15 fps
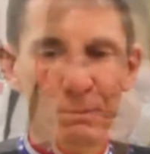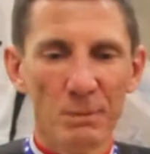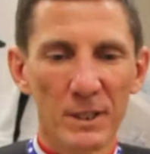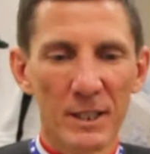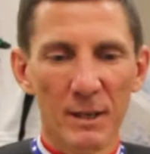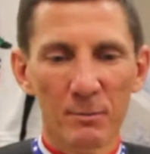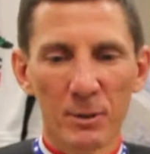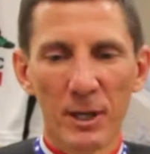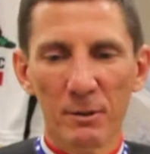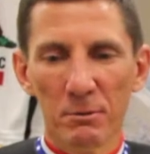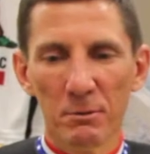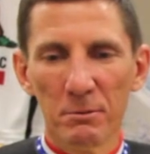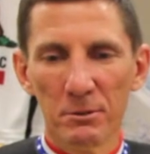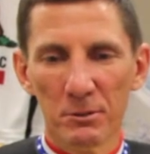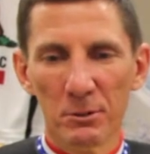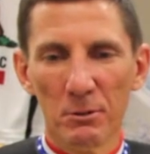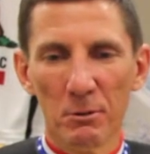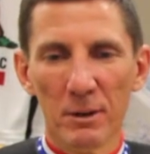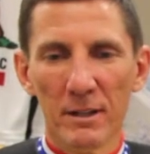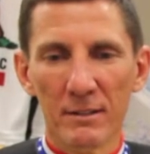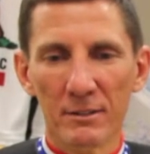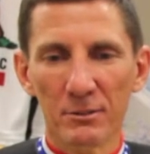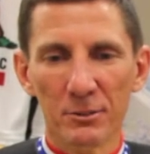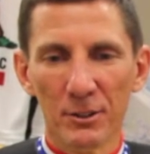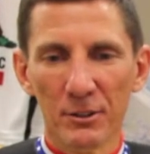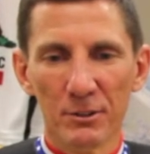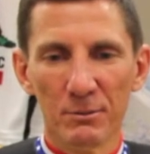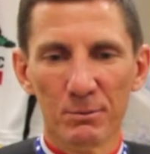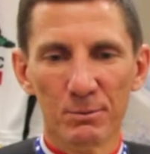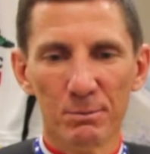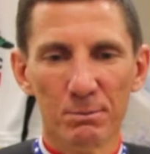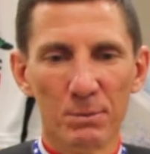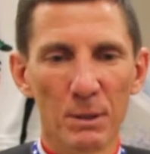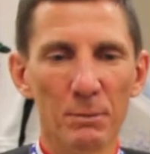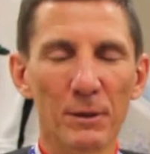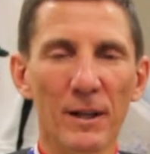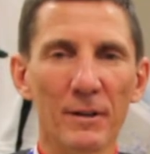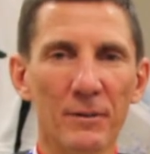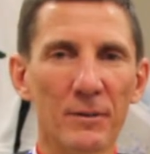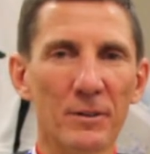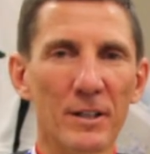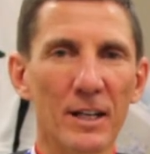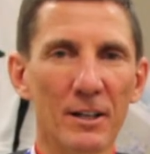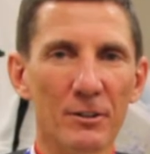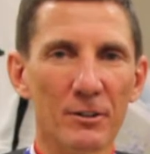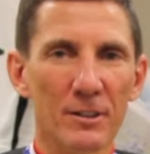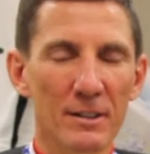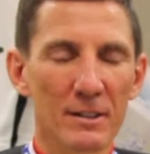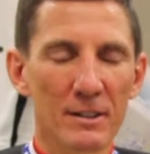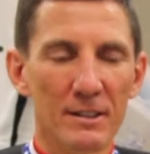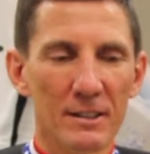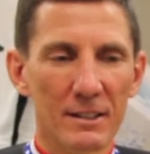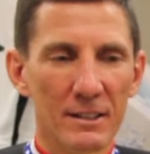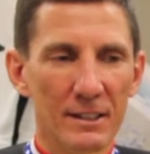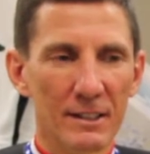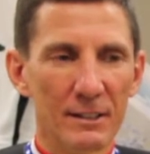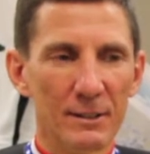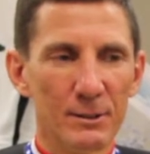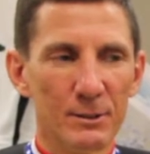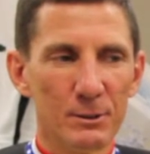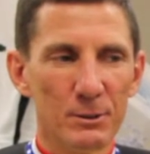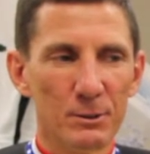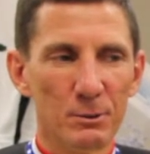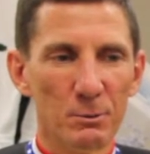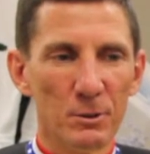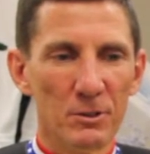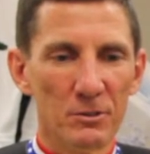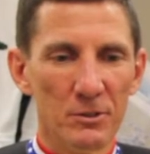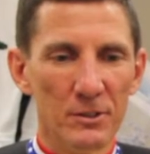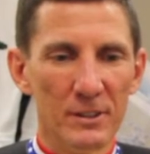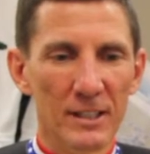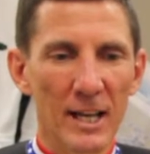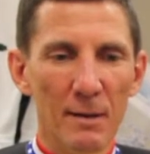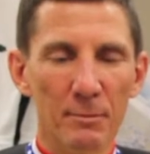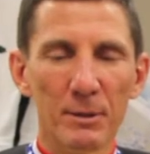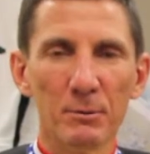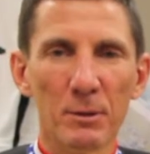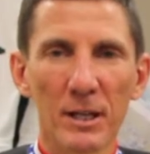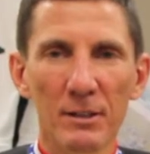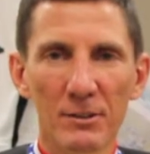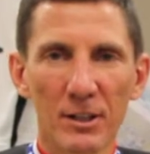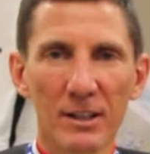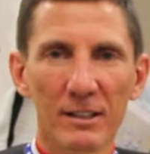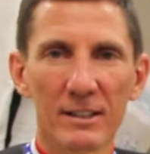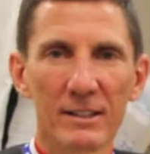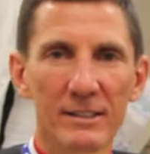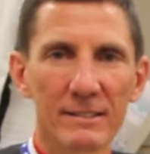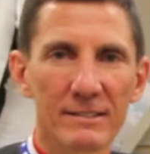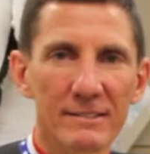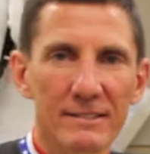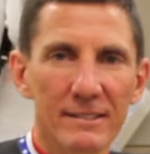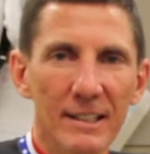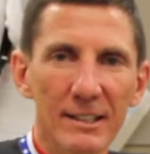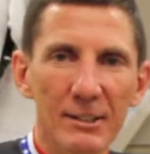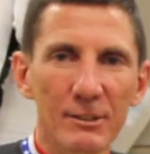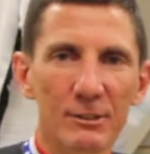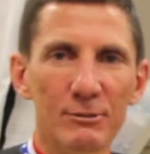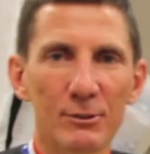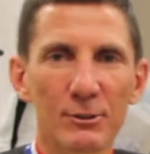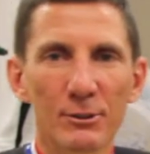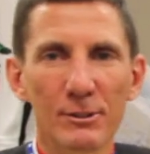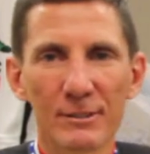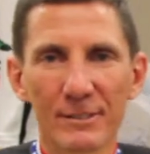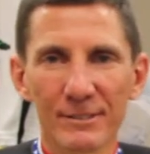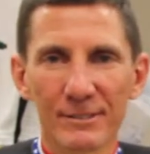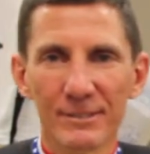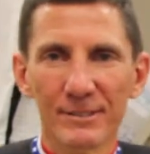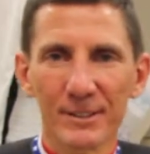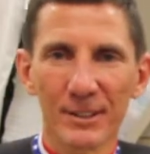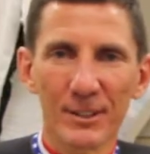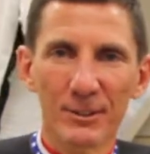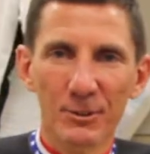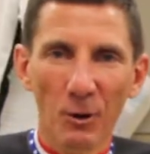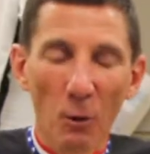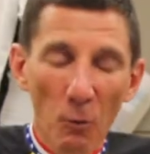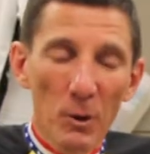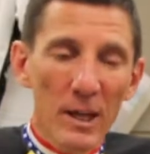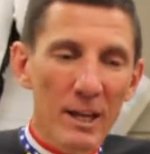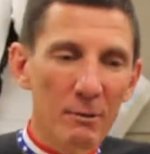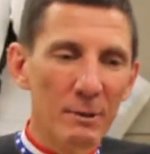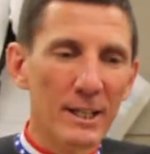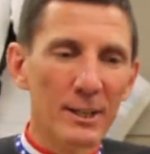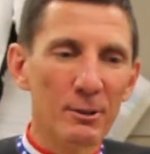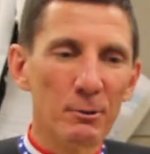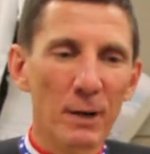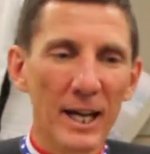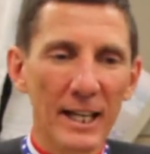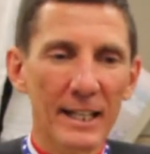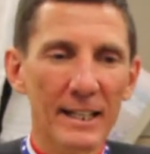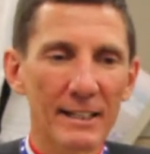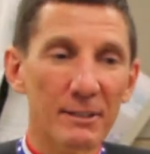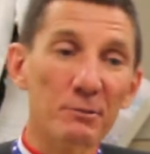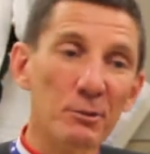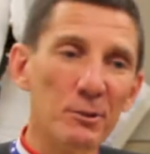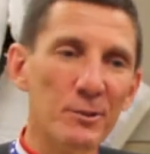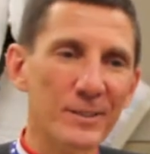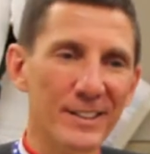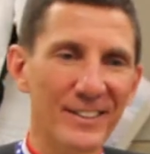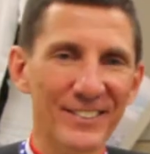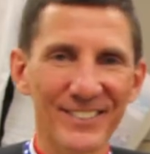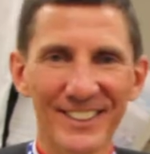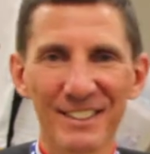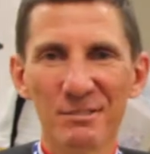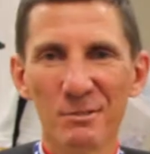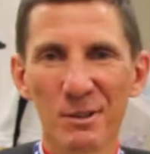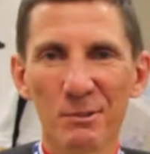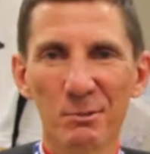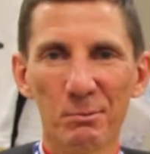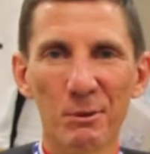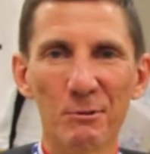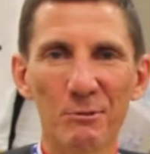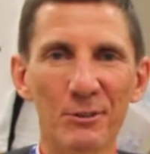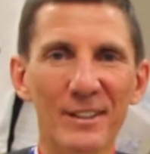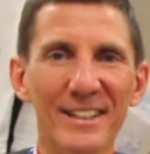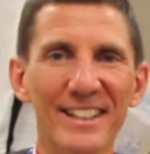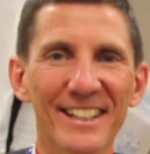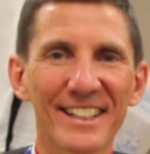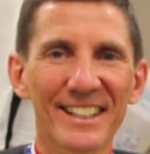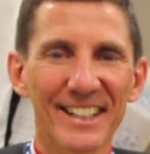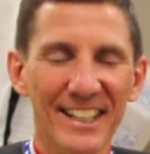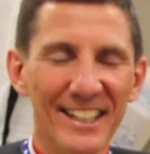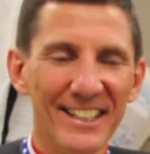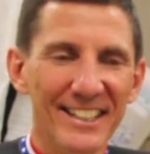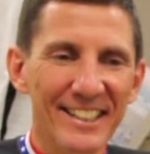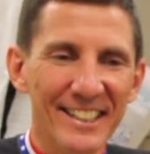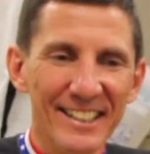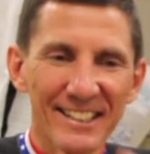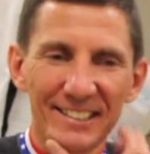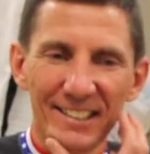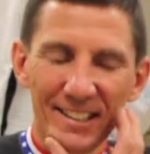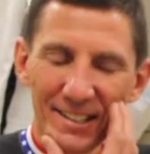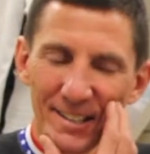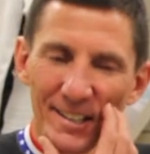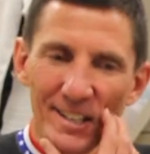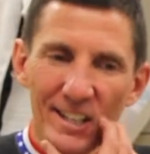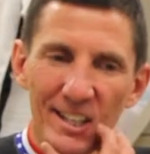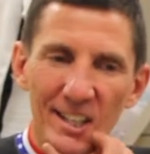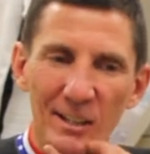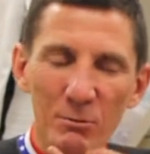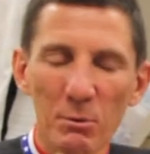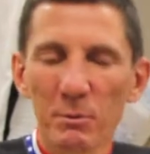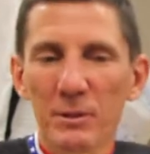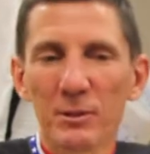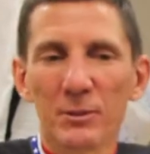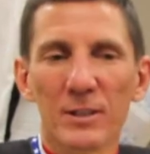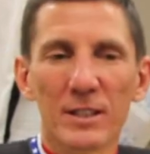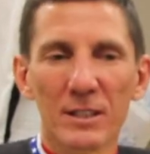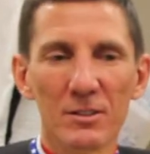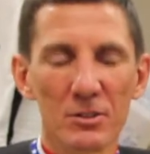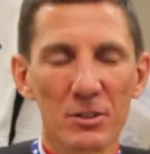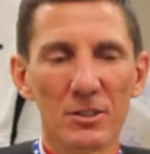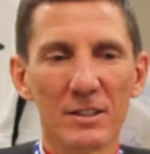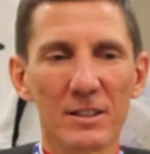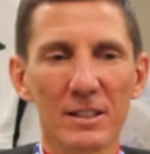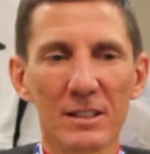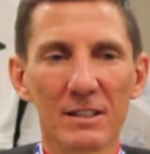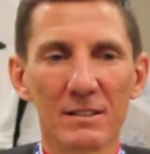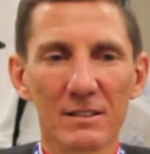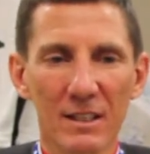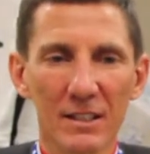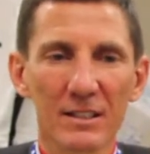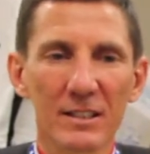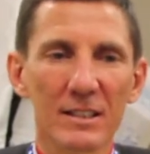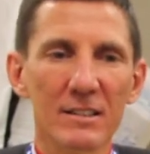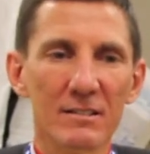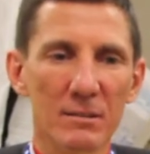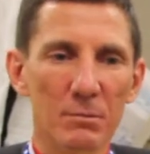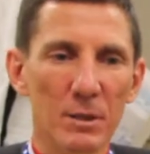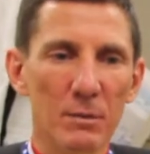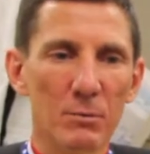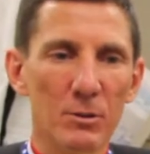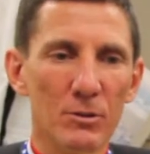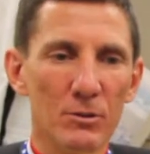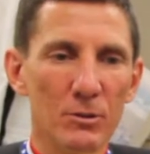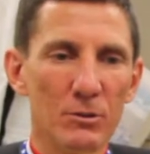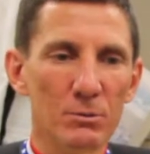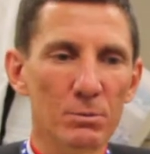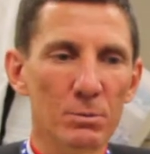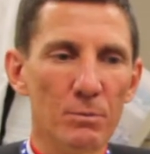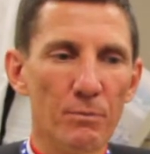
The camaraderie was so great. There's all these people out there together. Uh, we're just yapping away, talking, and eating good food, and, and then say, "Oh yeah, we got to go ride again." So you know, it was, it was pretty fun, and uh, and we'll be doing it this year at the tail end of September. So